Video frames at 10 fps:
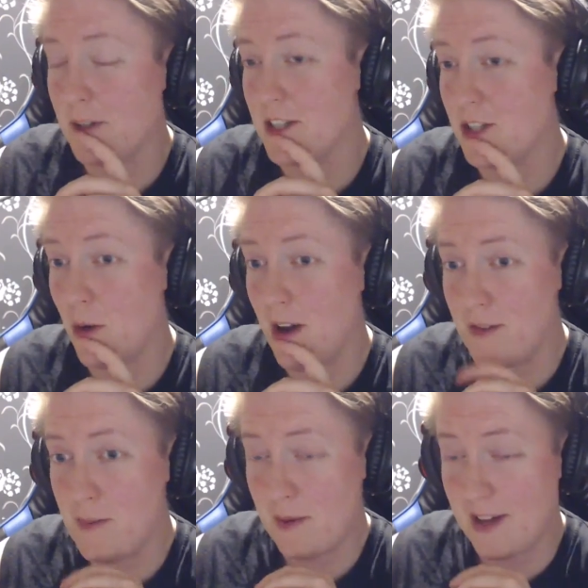there's quite a
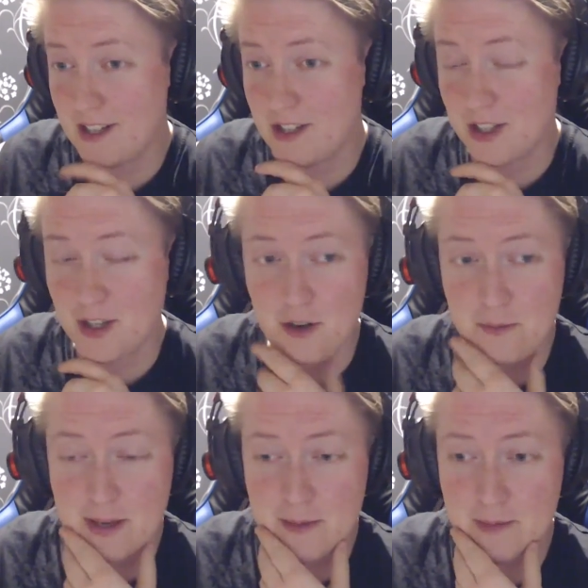few people heading to the
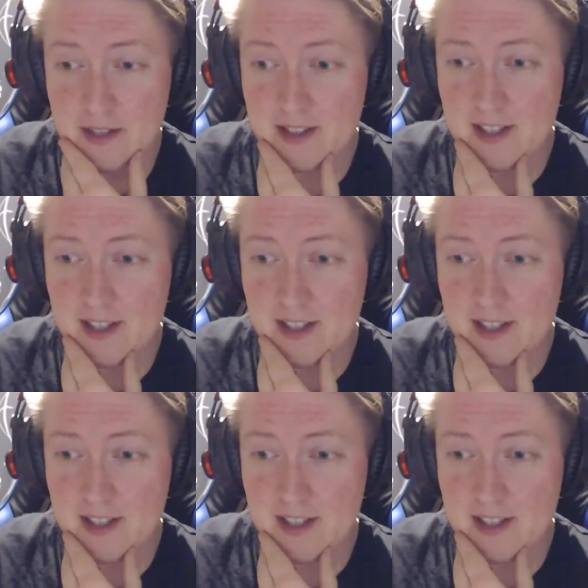cockpit, but